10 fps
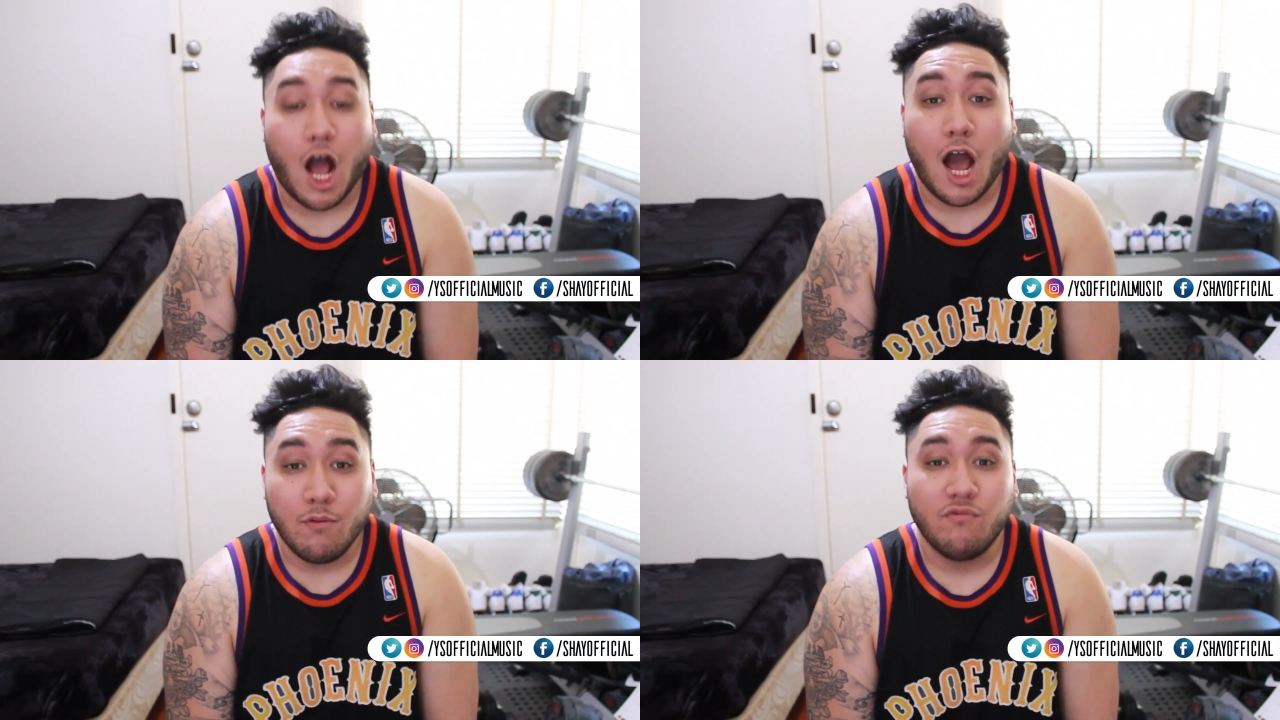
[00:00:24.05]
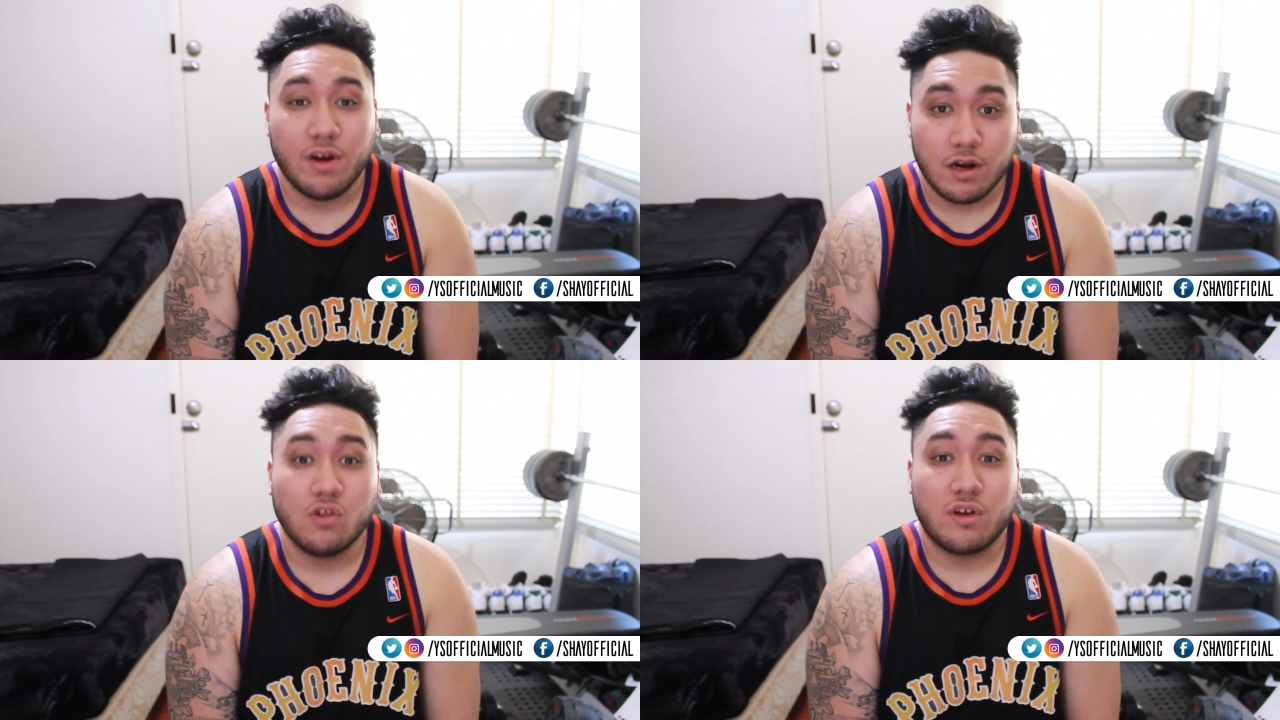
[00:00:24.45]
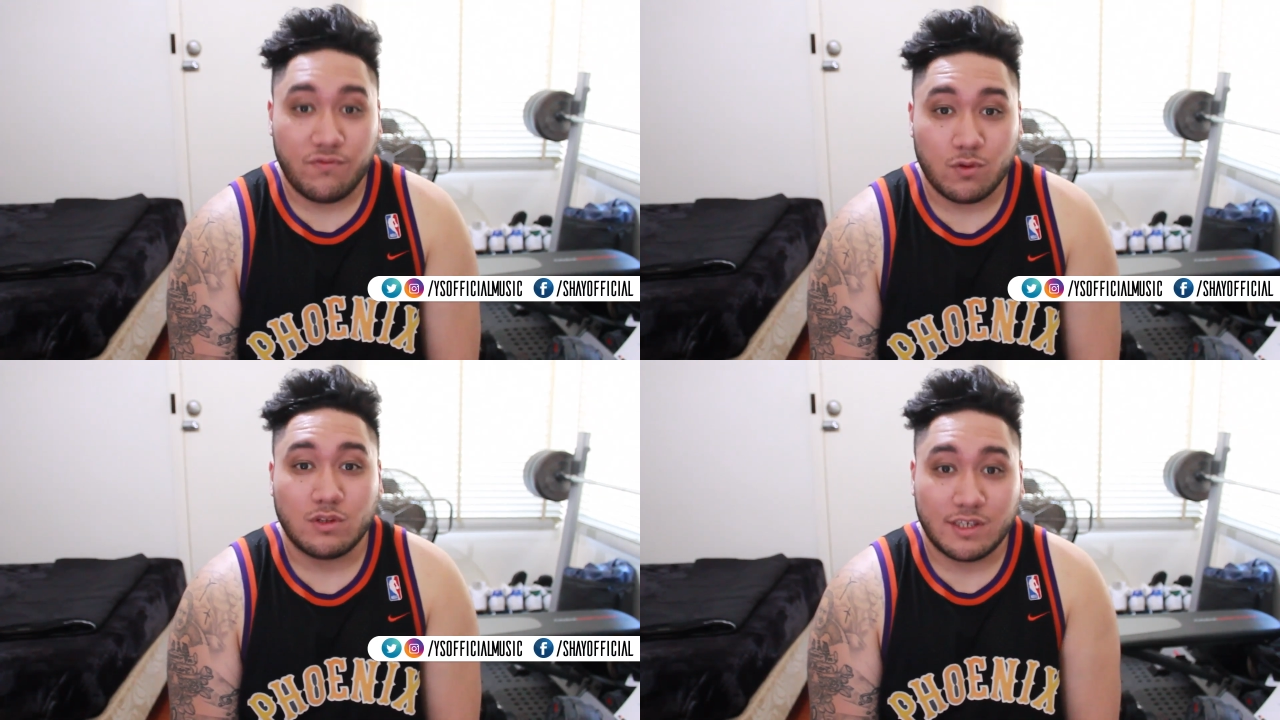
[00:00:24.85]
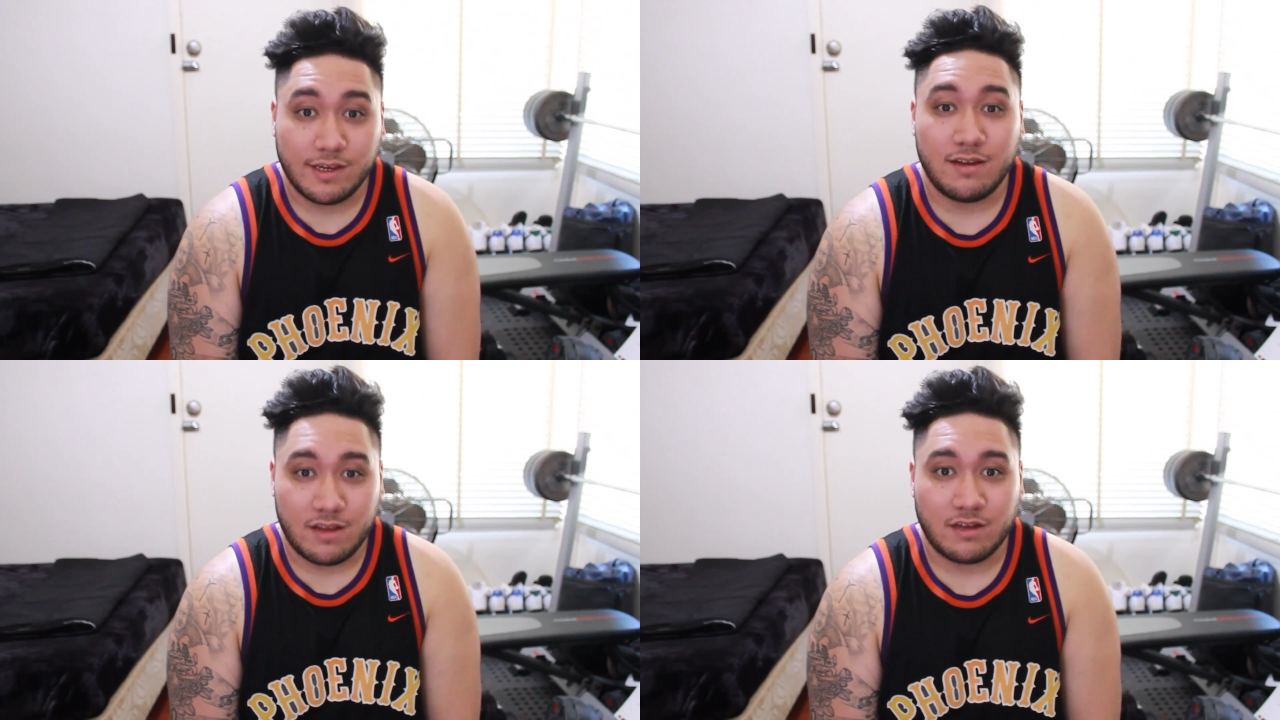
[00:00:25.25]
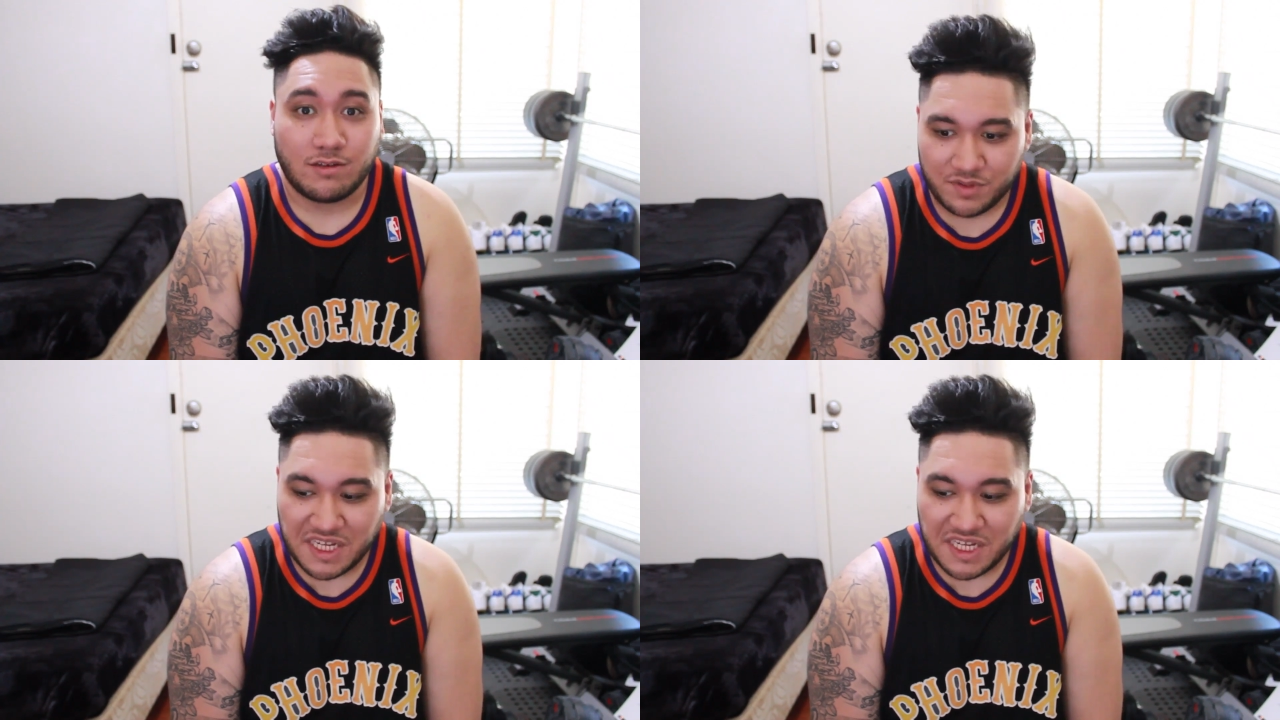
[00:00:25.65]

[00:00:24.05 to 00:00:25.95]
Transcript: I'm really looking forward to seeing this.